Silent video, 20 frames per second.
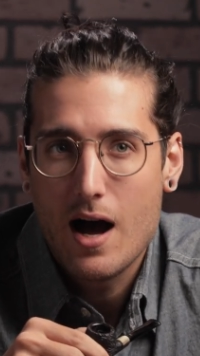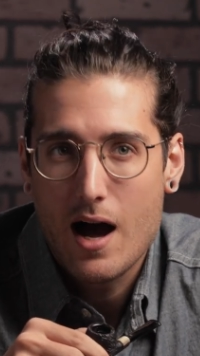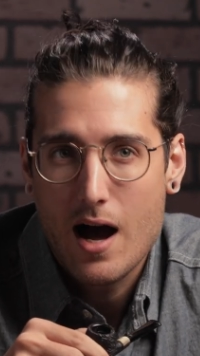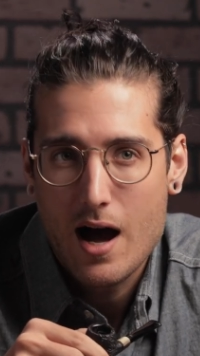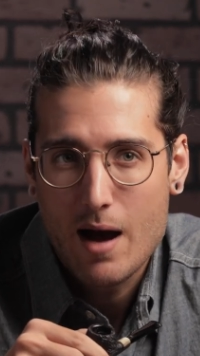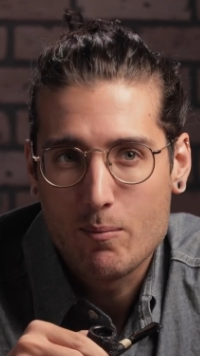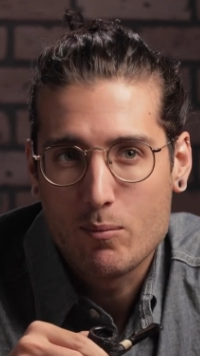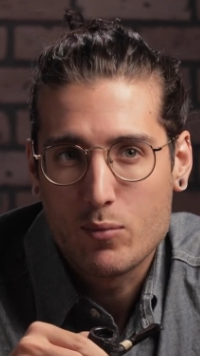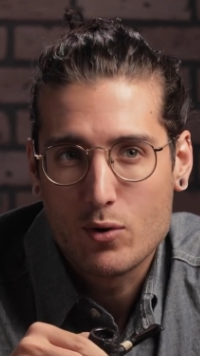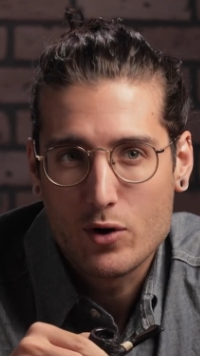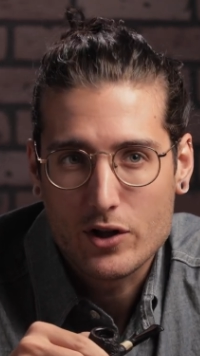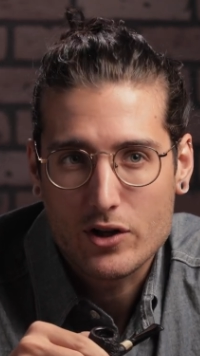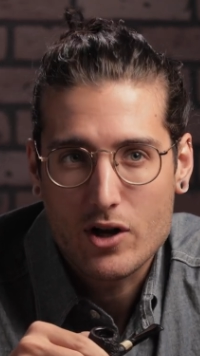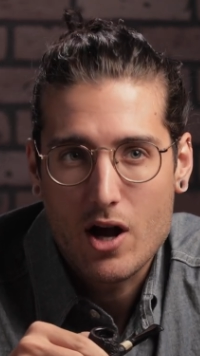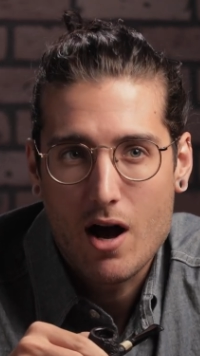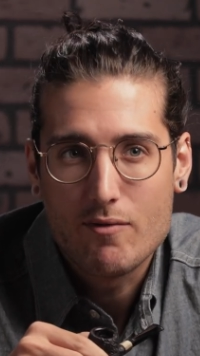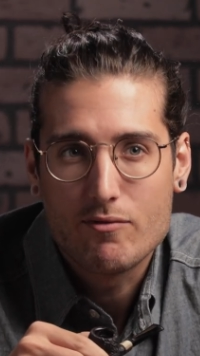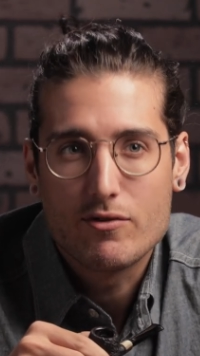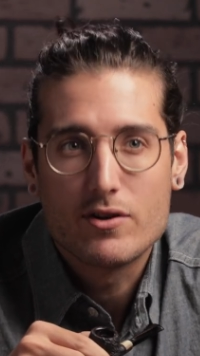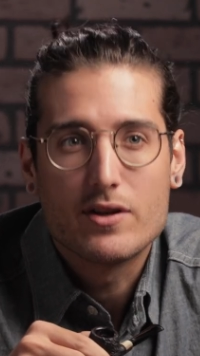I'm pretty
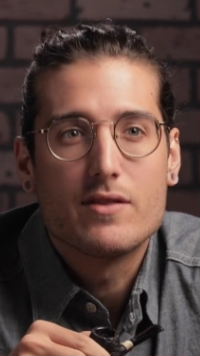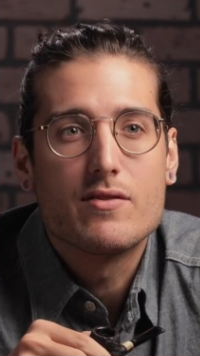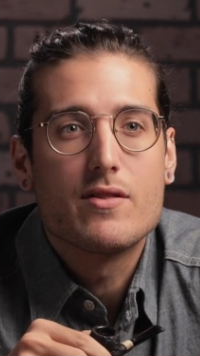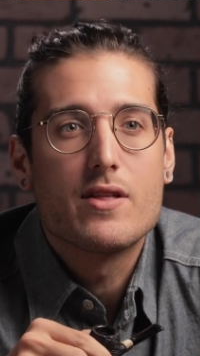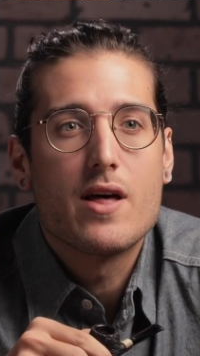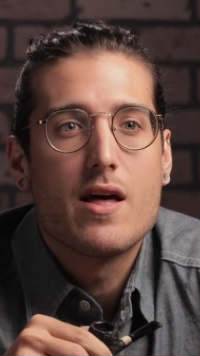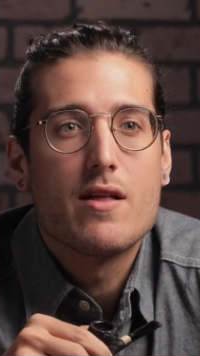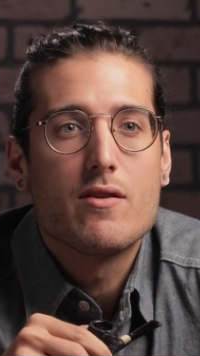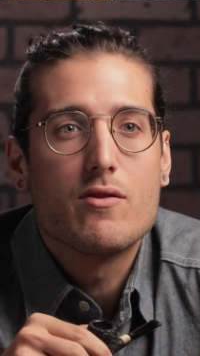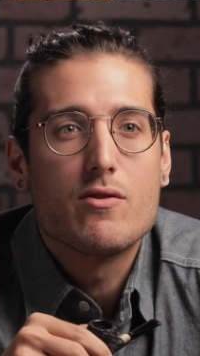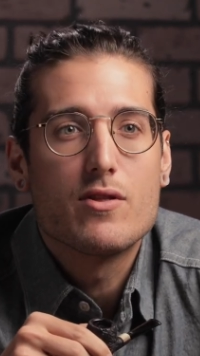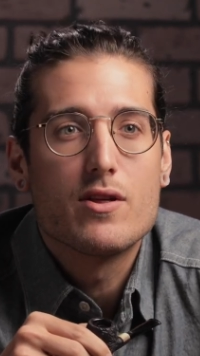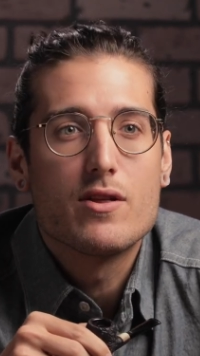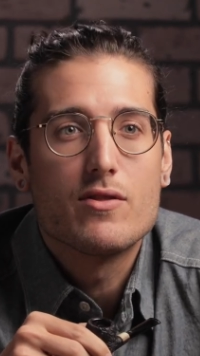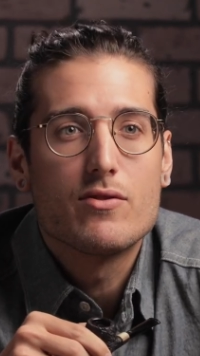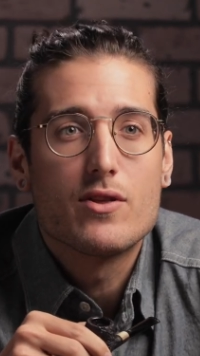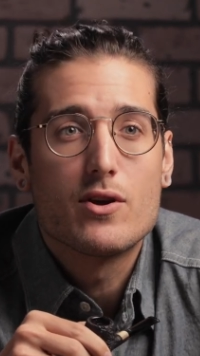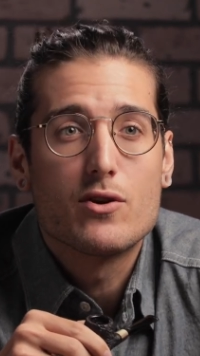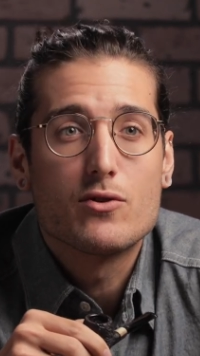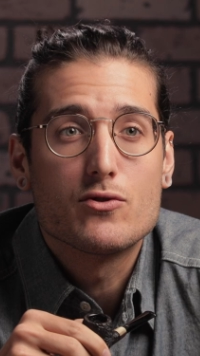confident then
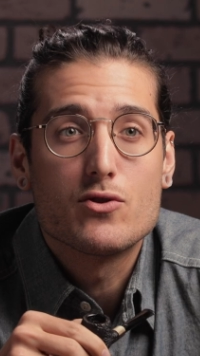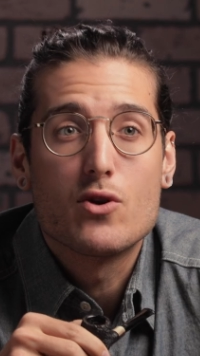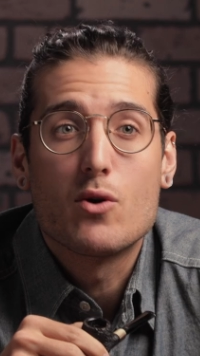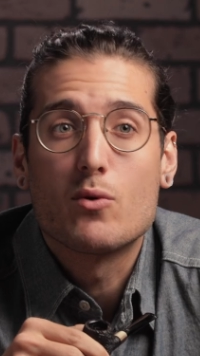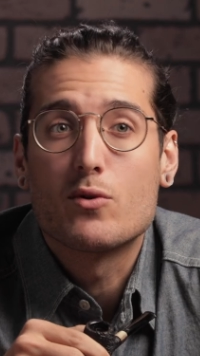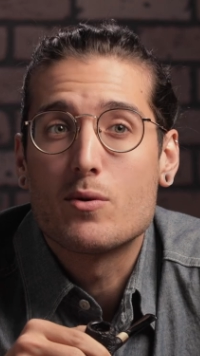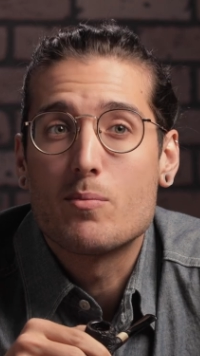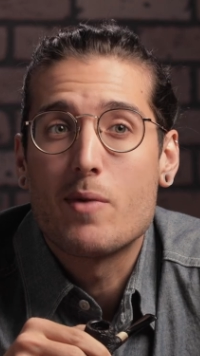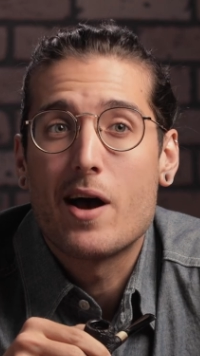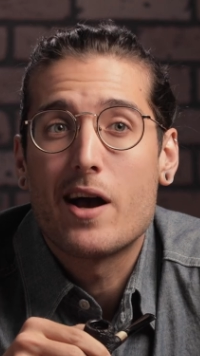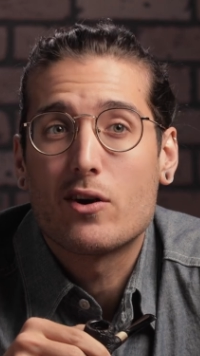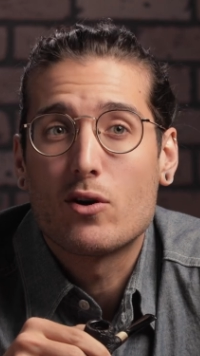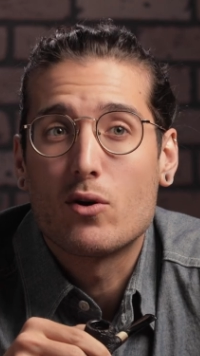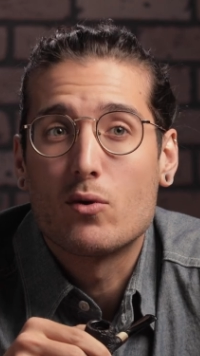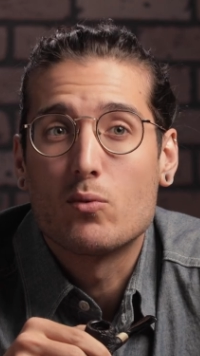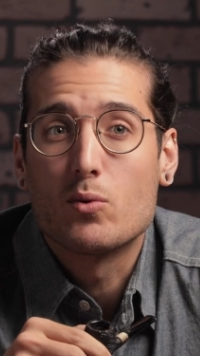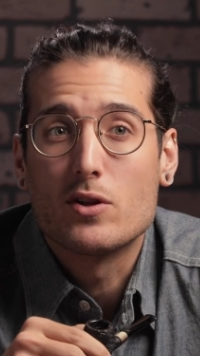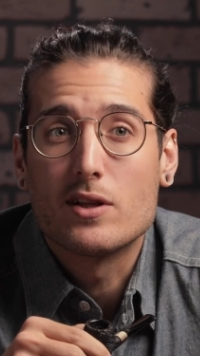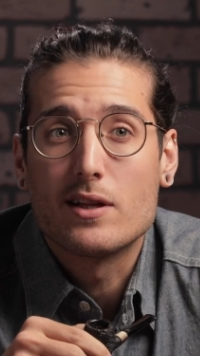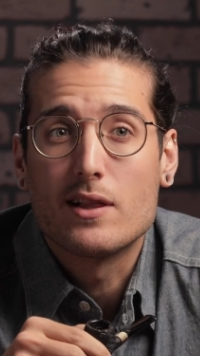that there's no tobacco
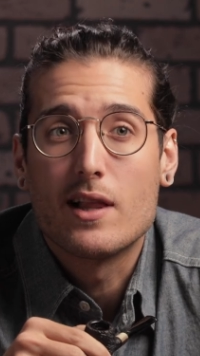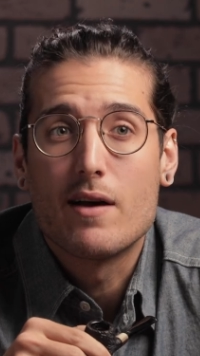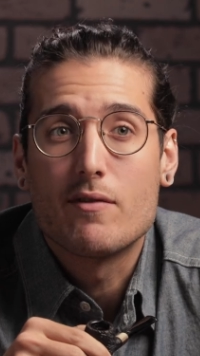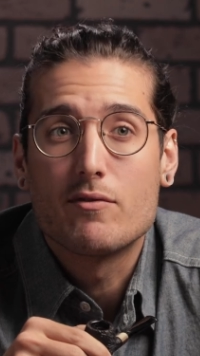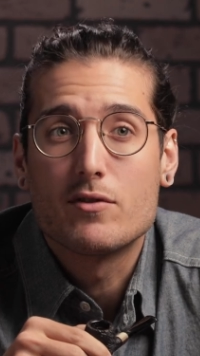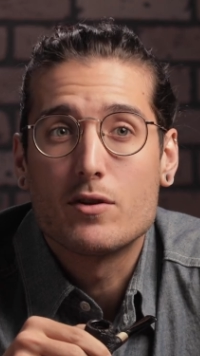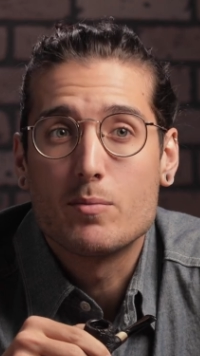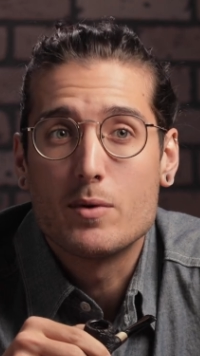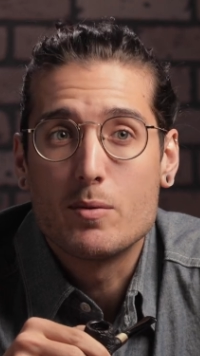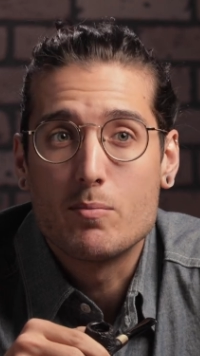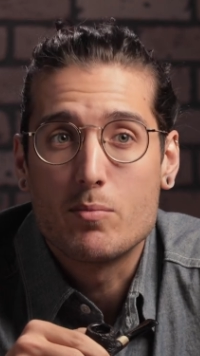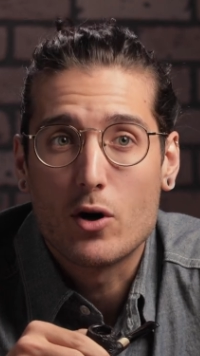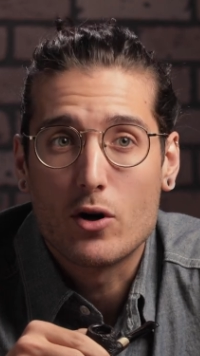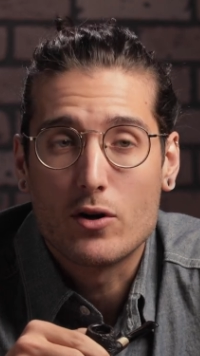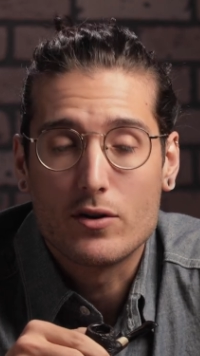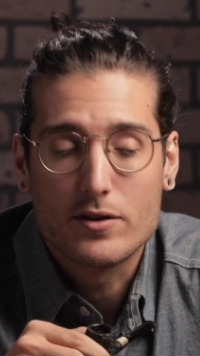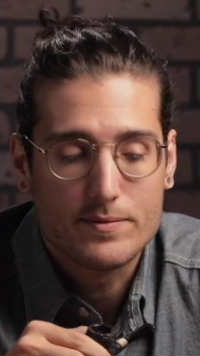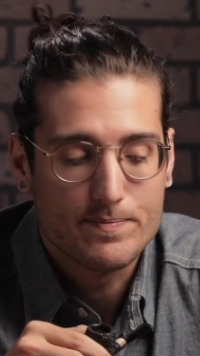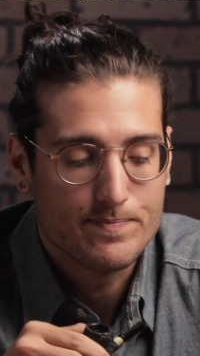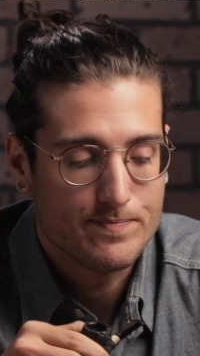really left to be
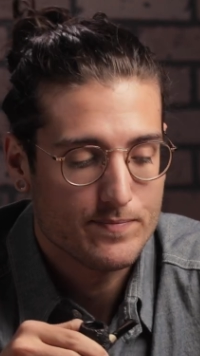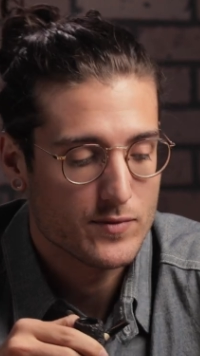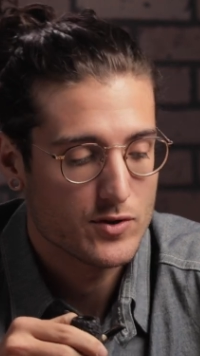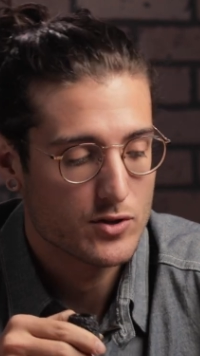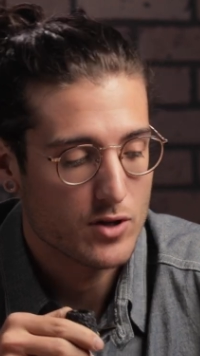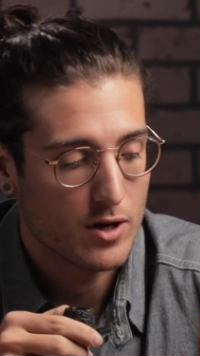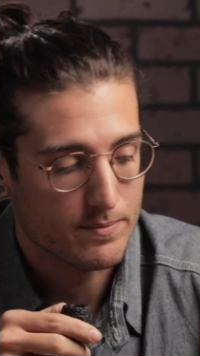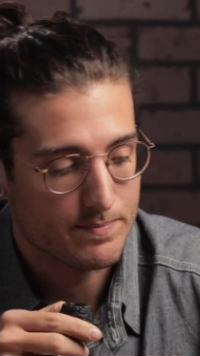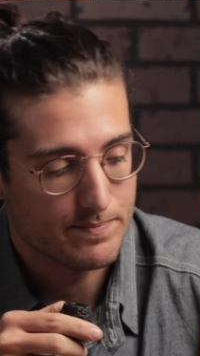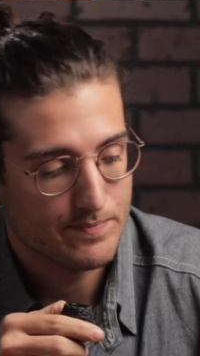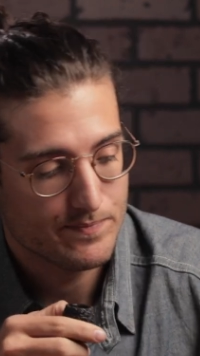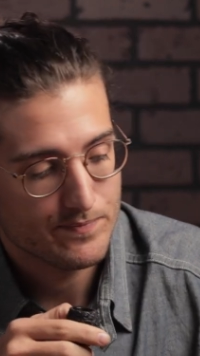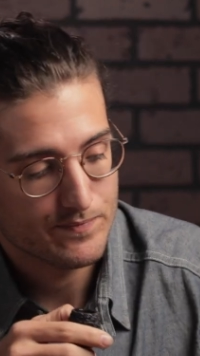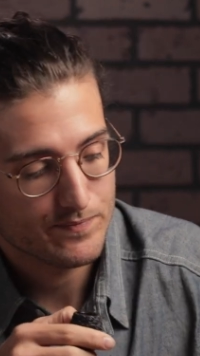burned. So